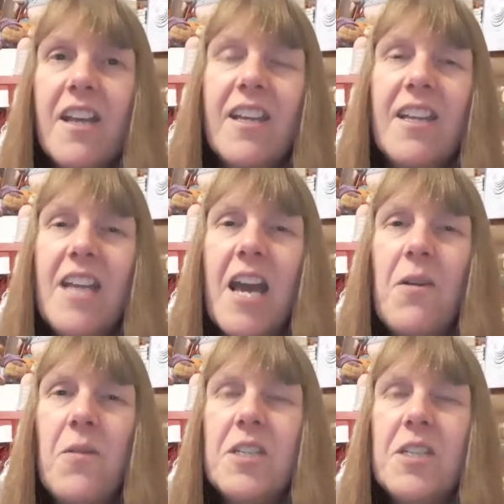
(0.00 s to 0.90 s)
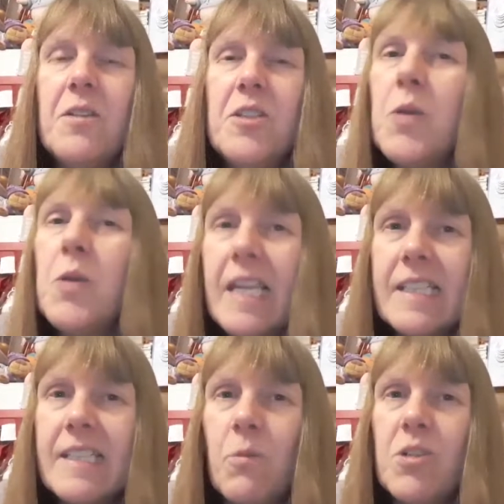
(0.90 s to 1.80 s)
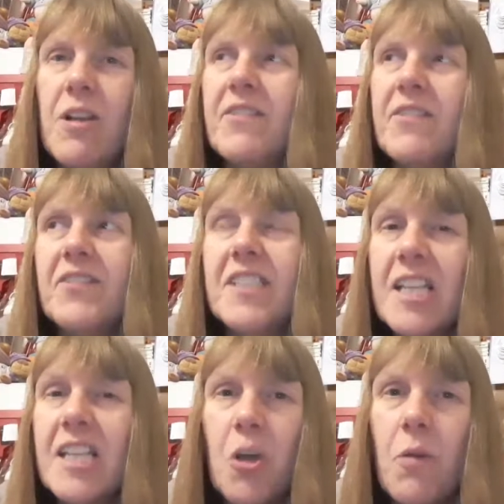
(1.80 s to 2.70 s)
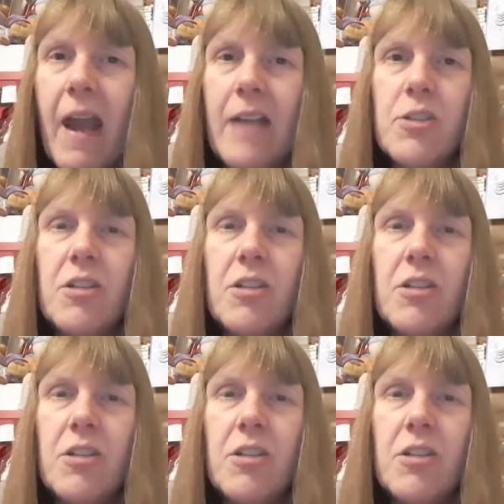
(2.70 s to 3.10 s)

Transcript: you know, to kiss someone. You don't have to have sex to hold their hand.